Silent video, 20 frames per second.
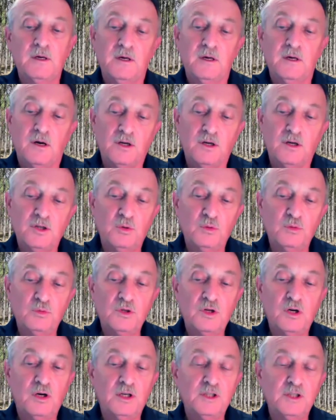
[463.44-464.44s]
our total
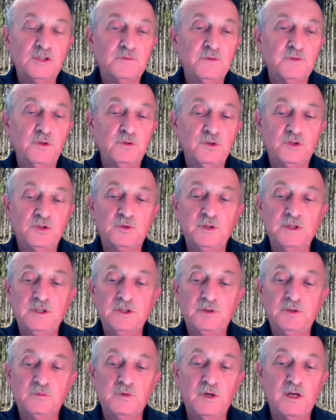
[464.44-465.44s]
cost for those
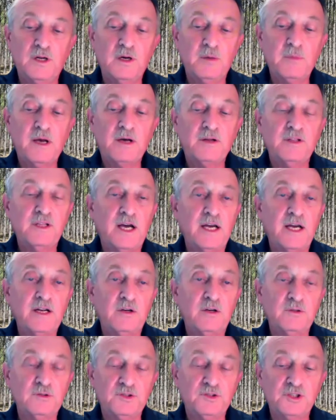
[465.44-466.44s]
trees run at about
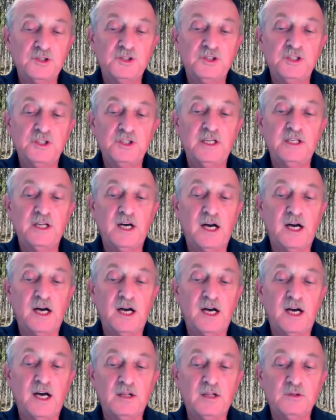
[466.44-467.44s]

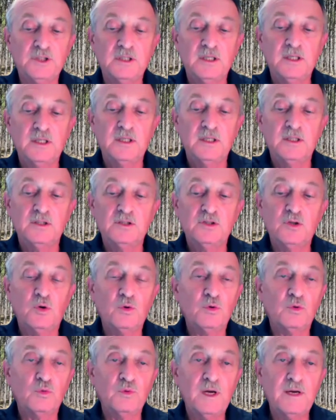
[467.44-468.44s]
$968.
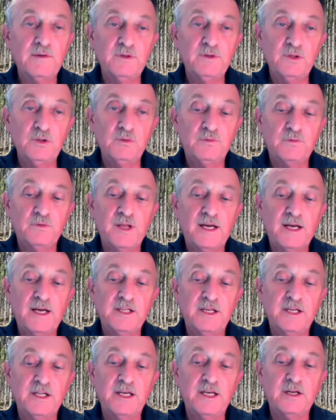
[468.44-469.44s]
Total revenue for that
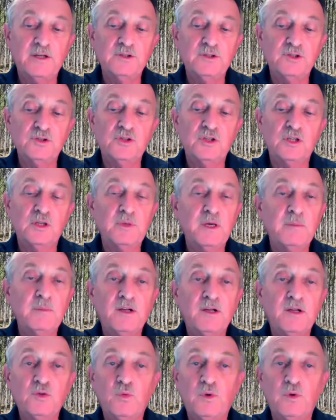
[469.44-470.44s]
10 acres is going to be
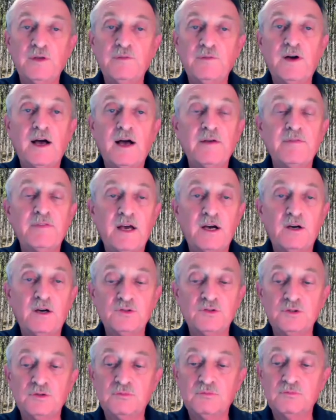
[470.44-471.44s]
about
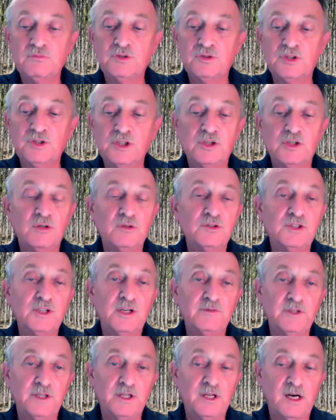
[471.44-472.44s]

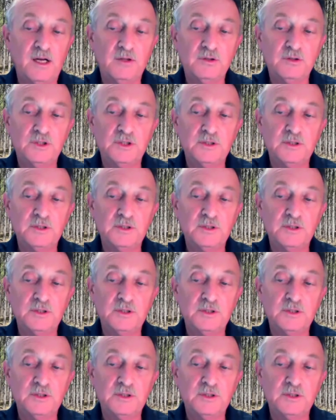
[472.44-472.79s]
$25,670.